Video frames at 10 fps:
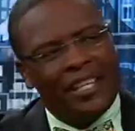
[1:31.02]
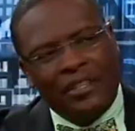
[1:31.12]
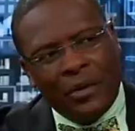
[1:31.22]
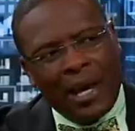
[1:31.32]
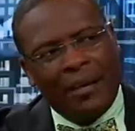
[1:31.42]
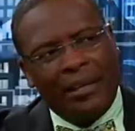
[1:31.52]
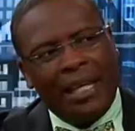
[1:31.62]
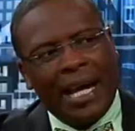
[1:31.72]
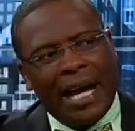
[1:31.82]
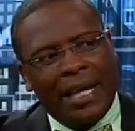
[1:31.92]
did you have
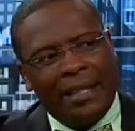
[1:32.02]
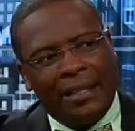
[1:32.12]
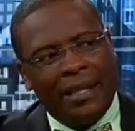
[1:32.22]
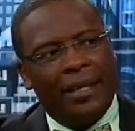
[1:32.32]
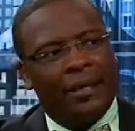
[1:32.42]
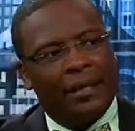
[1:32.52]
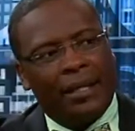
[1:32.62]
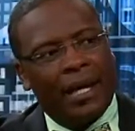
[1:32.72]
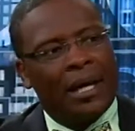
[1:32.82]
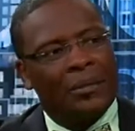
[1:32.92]
any idea
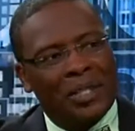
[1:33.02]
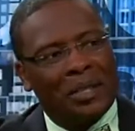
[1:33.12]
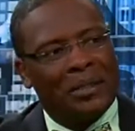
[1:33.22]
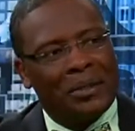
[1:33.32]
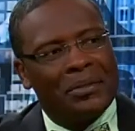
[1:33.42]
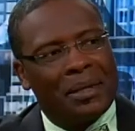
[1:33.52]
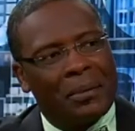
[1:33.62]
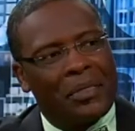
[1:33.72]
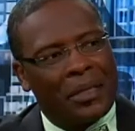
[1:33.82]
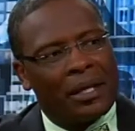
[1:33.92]
that God was going to do
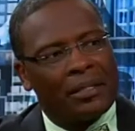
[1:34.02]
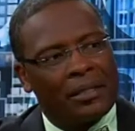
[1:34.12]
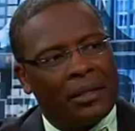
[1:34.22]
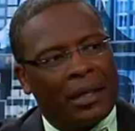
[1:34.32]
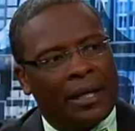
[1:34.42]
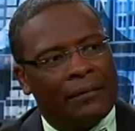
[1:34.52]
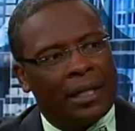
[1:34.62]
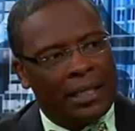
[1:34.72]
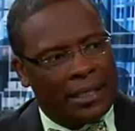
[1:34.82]
some of the things in your life that